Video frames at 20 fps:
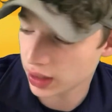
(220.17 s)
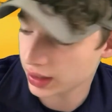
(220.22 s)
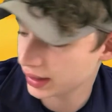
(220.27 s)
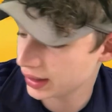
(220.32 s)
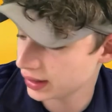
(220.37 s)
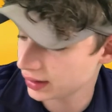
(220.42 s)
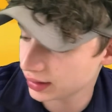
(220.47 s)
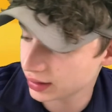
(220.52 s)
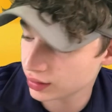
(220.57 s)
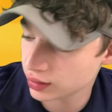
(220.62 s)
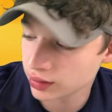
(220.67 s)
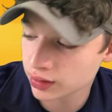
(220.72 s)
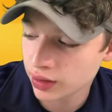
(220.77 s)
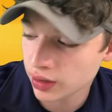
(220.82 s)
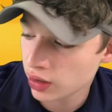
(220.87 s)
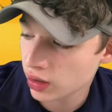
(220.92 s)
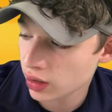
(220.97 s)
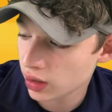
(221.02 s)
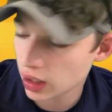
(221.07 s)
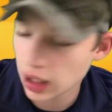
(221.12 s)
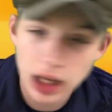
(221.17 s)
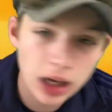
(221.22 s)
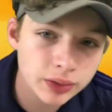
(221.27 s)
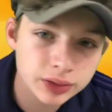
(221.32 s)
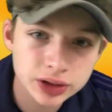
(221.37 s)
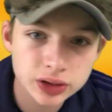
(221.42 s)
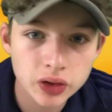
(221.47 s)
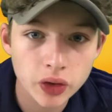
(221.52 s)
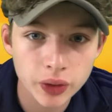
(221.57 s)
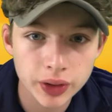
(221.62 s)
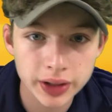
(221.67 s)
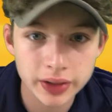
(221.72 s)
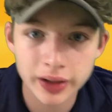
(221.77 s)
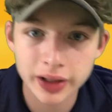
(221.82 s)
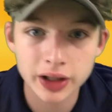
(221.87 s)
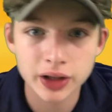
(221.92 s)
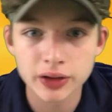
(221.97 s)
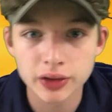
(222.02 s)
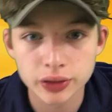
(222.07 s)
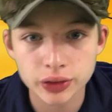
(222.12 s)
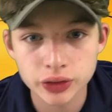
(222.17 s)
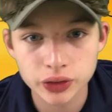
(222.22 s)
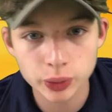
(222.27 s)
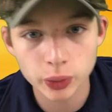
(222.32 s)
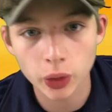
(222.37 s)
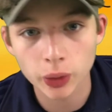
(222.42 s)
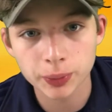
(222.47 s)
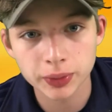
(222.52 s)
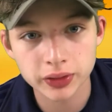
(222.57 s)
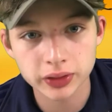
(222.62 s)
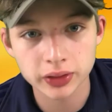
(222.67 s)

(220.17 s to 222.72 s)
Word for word: to get these. I would just go get like a Nerds Rope or